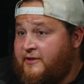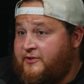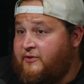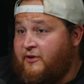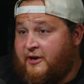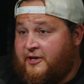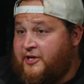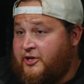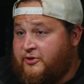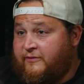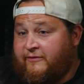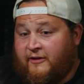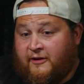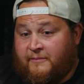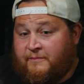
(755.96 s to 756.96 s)
an architecture
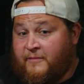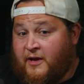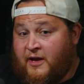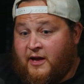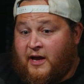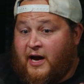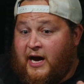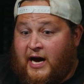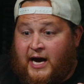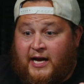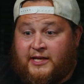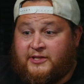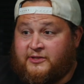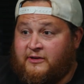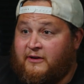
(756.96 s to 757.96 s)
firm.
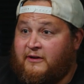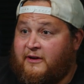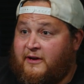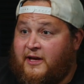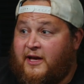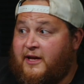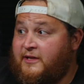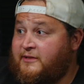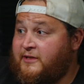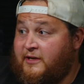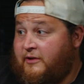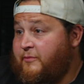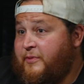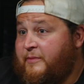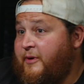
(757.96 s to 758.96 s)
I
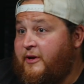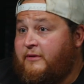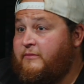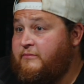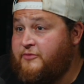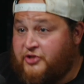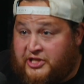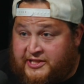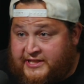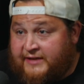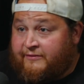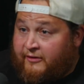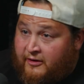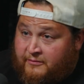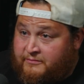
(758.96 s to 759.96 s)
opened my own GC firm